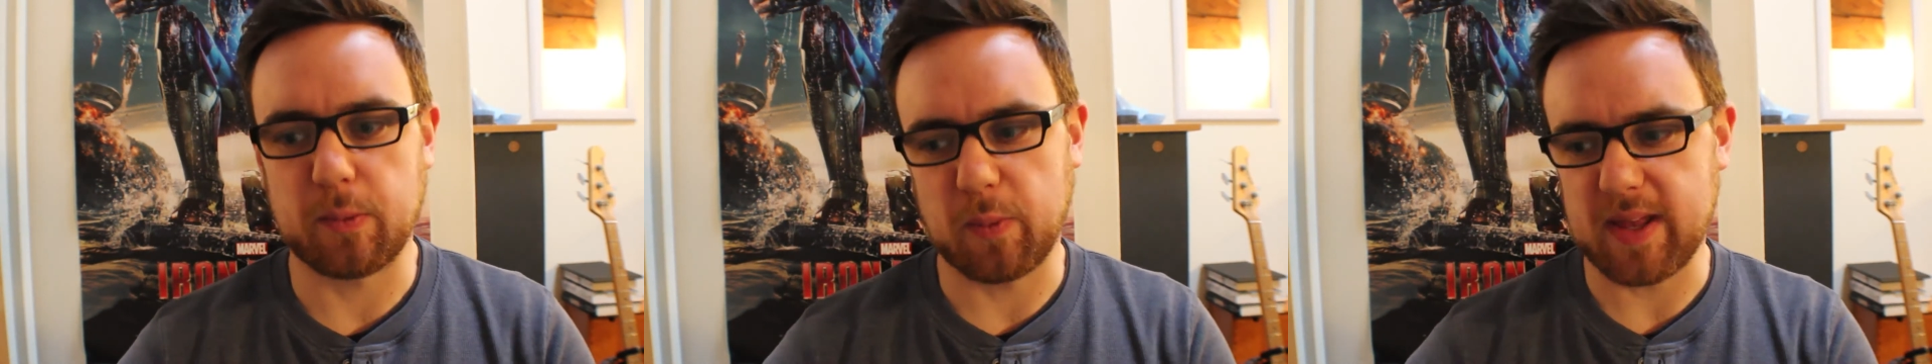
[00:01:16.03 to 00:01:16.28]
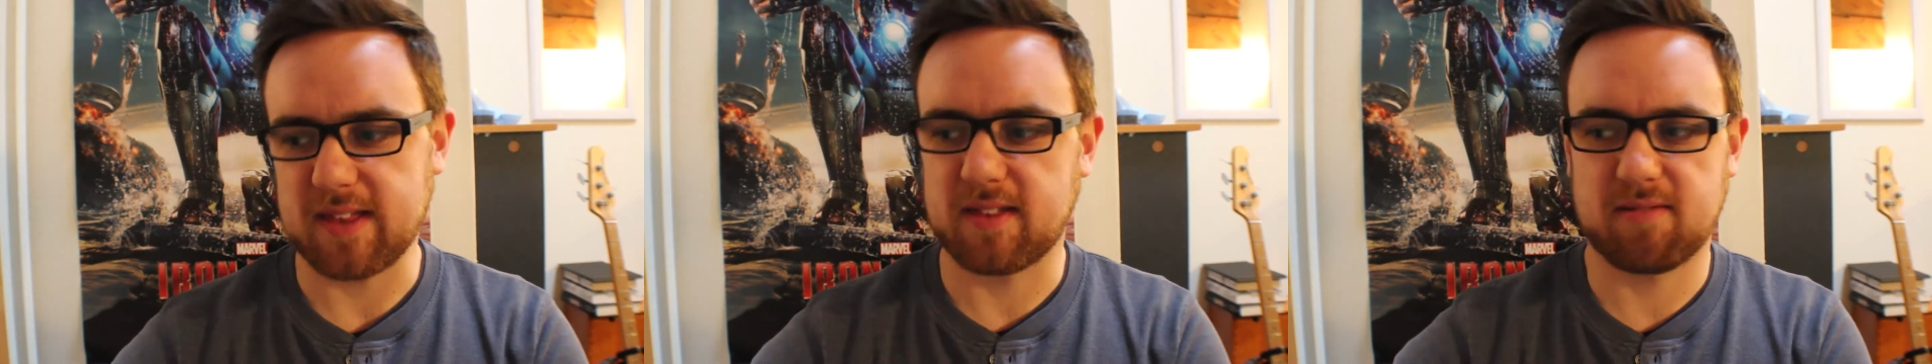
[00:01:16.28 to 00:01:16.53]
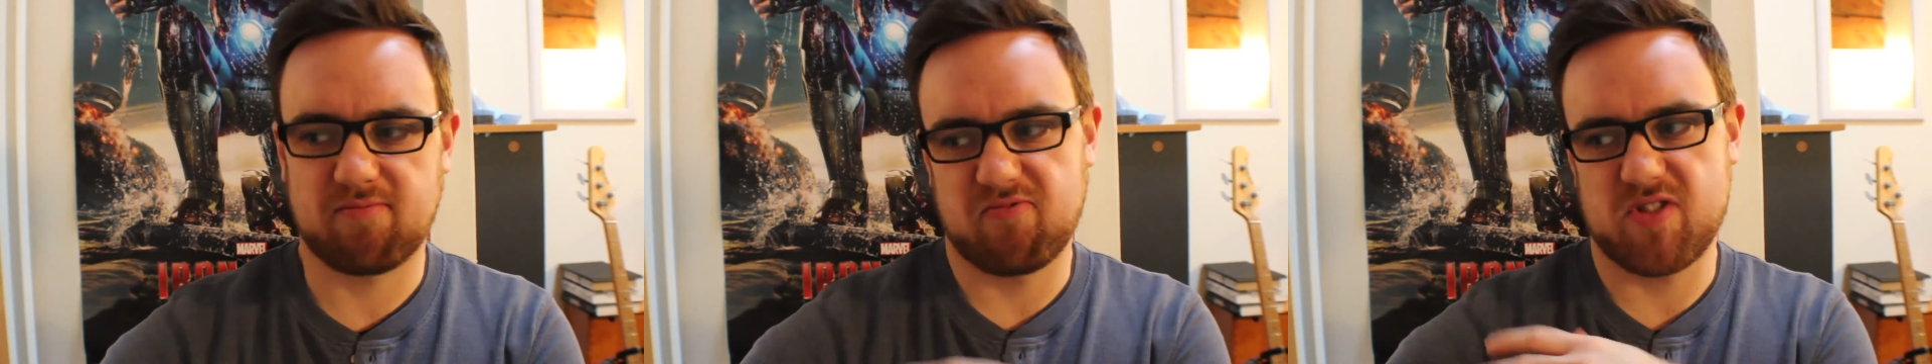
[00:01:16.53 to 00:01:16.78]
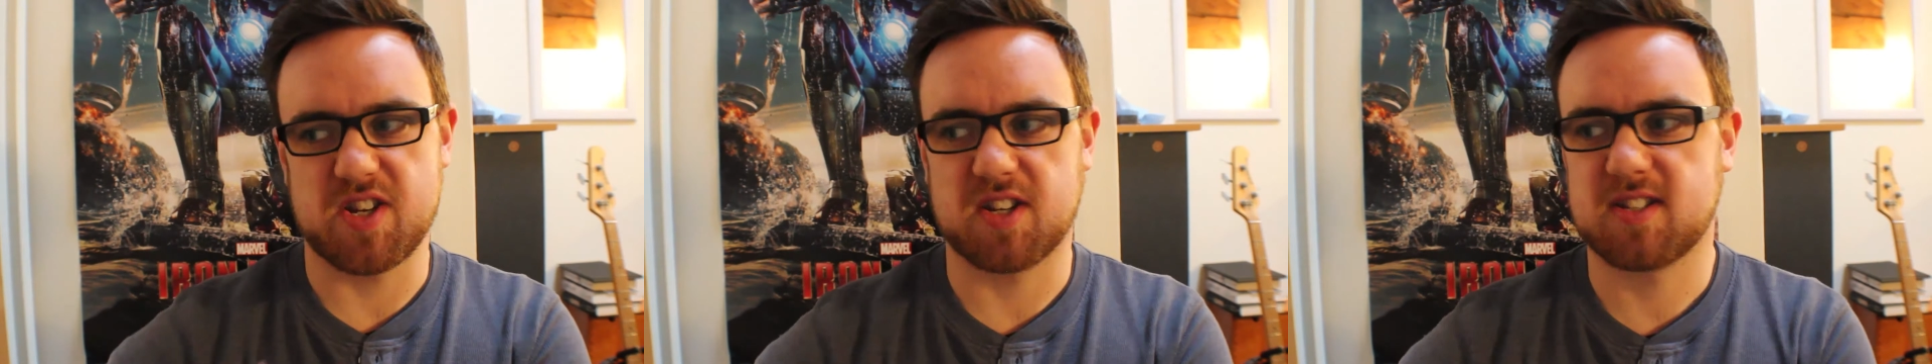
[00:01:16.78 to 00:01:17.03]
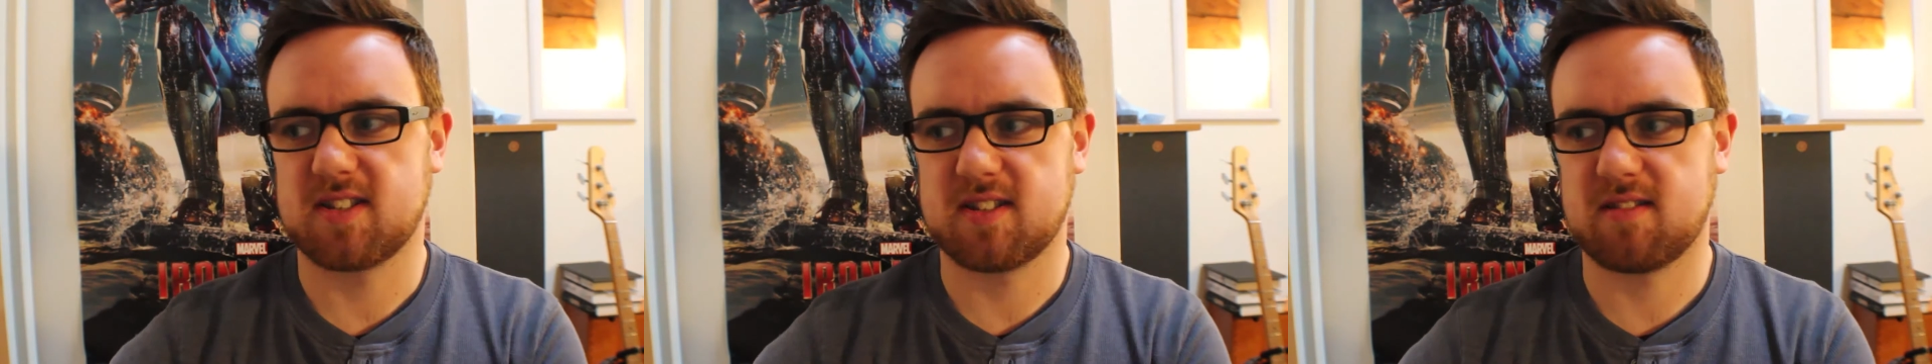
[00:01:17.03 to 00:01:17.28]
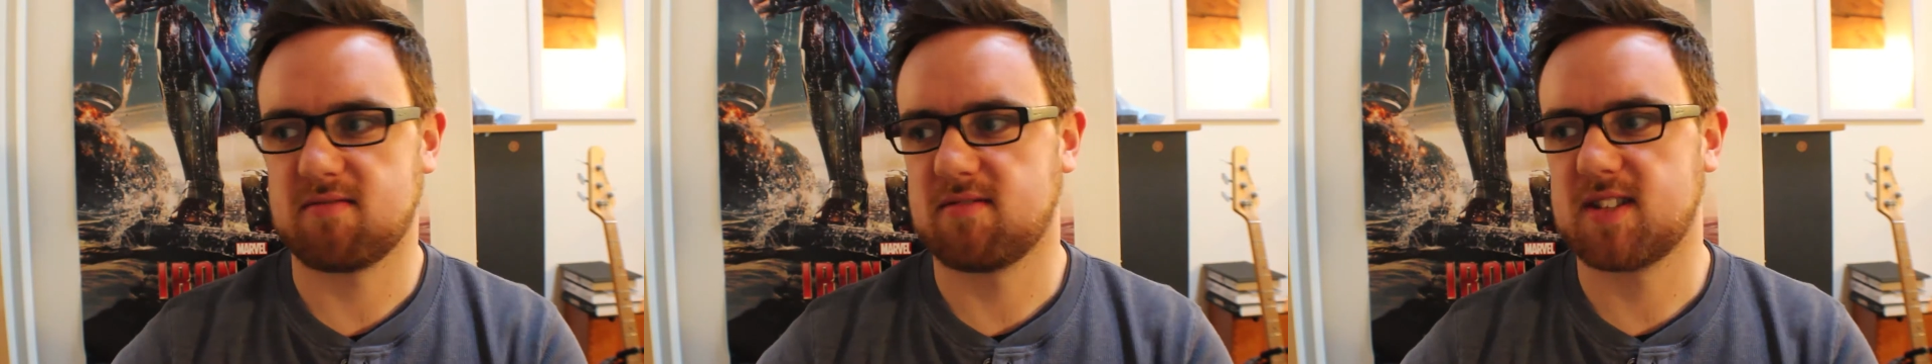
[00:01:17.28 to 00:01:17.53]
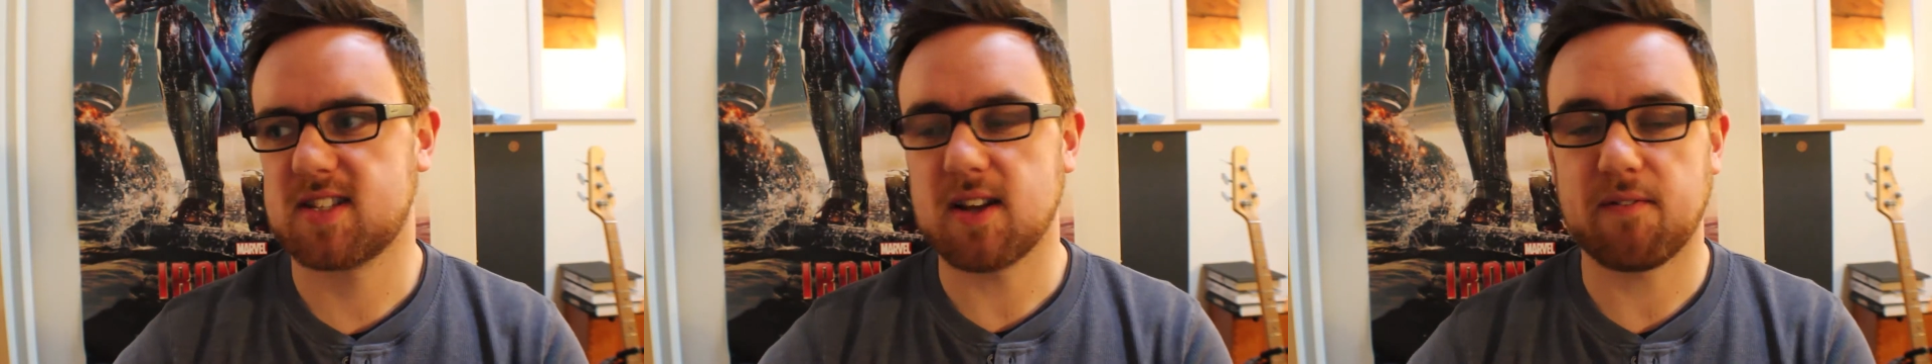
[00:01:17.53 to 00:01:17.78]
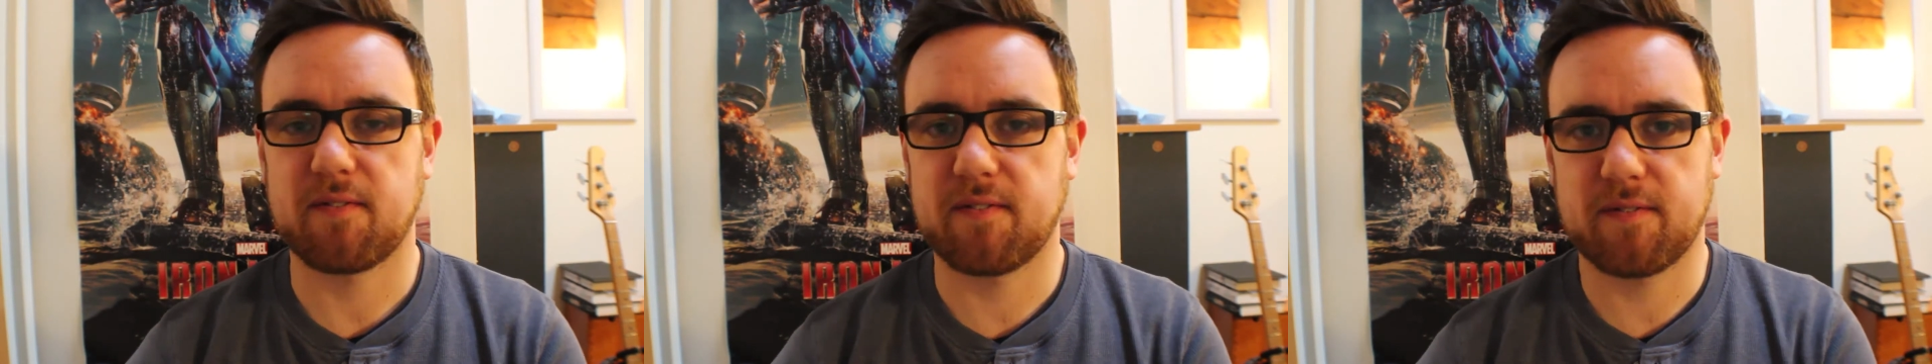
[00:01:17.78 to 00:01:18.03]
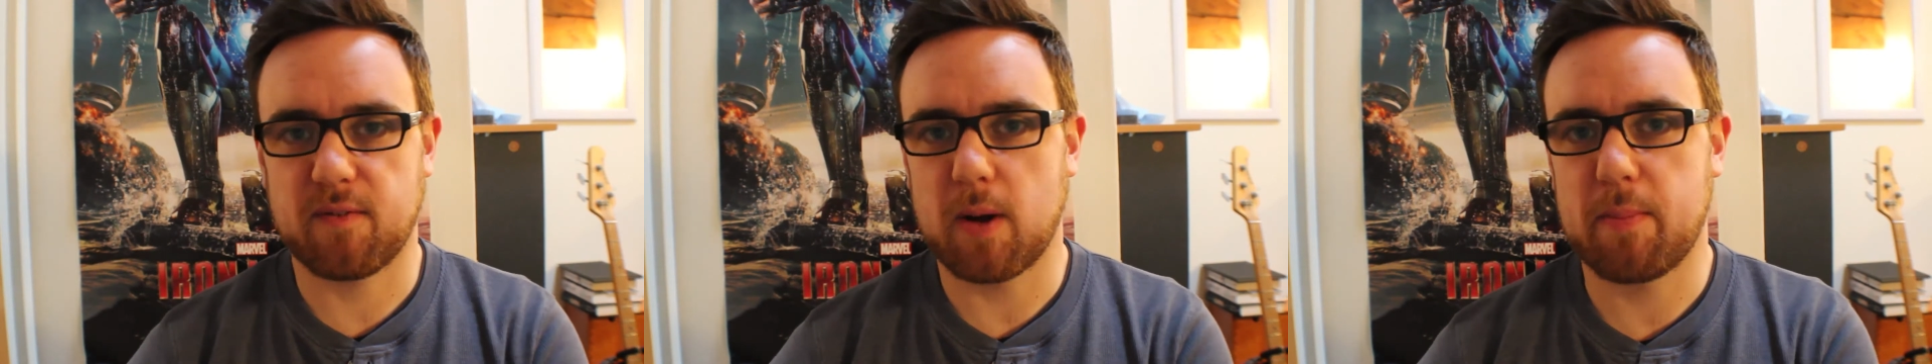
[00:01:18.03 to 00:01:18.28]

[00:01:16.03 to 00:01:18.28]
with just stuff